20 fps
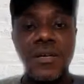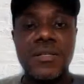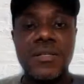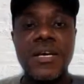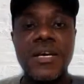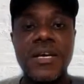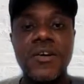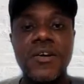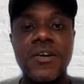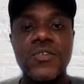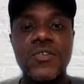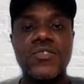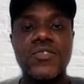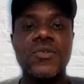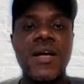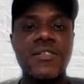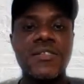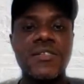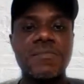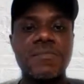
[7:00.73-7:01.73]
also,
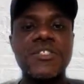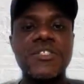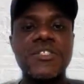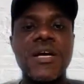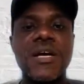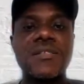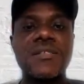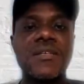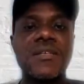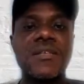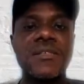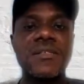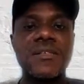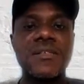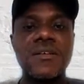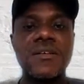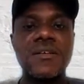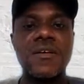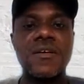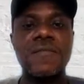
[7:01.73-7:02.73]
as much as it
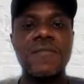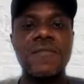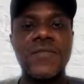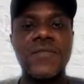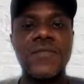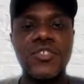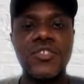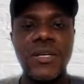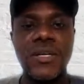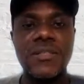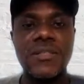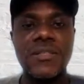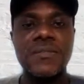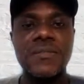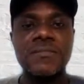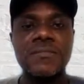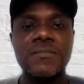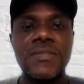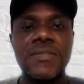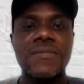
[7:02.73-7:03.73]
is unfortunate,
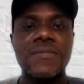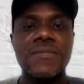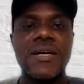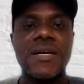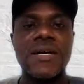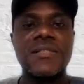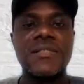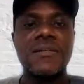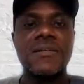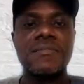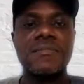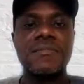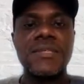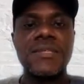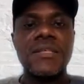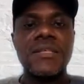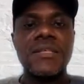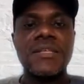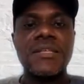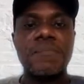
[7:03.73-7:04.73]
that
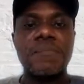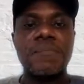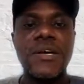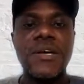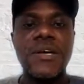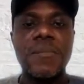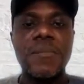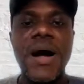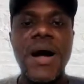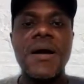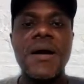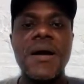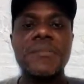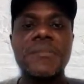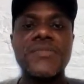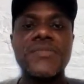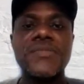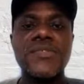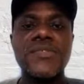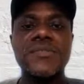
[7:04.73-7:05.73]
they pick up
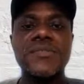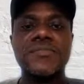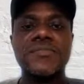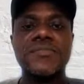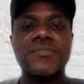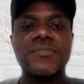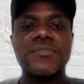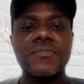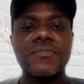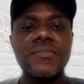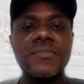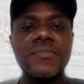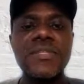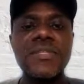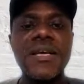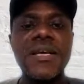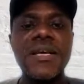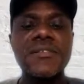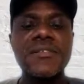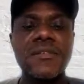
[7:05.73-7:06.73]
arms,
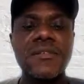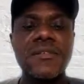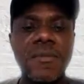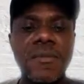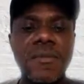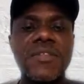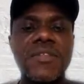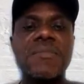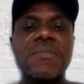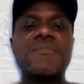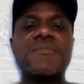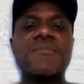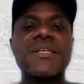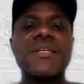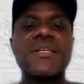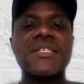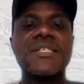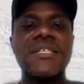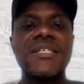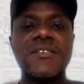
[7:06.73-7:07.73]
and some of them have been
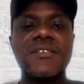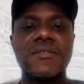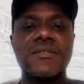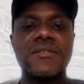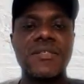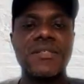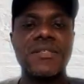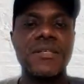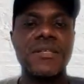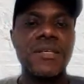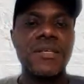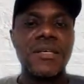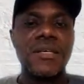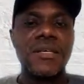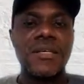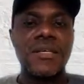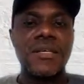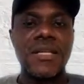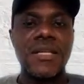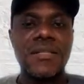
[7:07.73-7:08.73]
killed
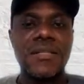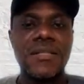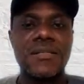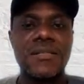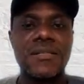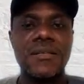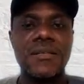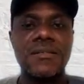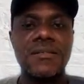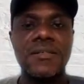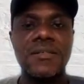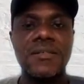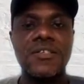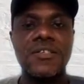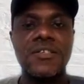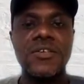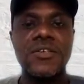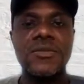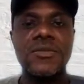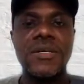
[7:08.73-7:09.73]
in that
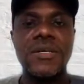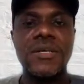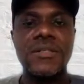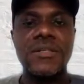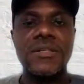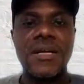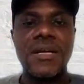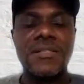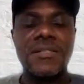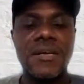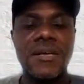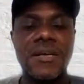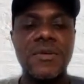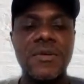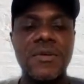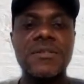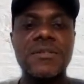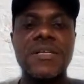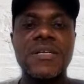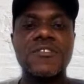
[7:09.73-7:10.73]
in that same
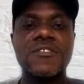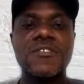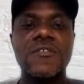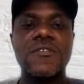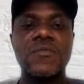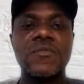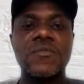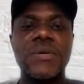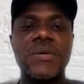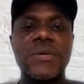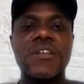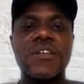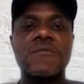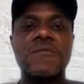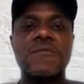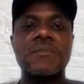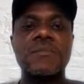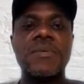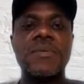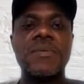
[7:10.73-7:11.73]
context of picking up
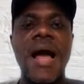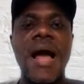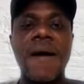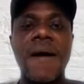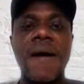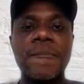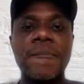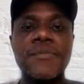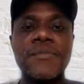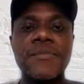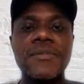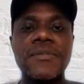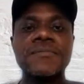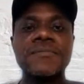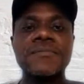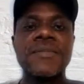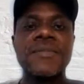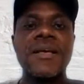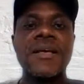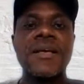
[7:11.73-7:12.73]
arms,
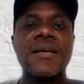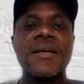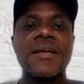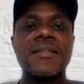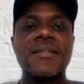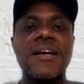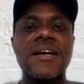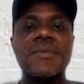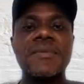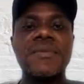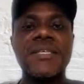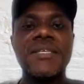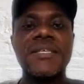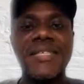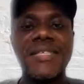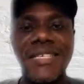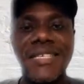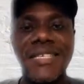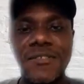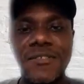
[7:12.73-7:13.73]
and they have been
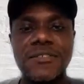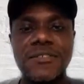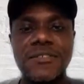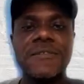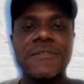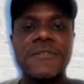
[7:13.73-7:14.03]
killed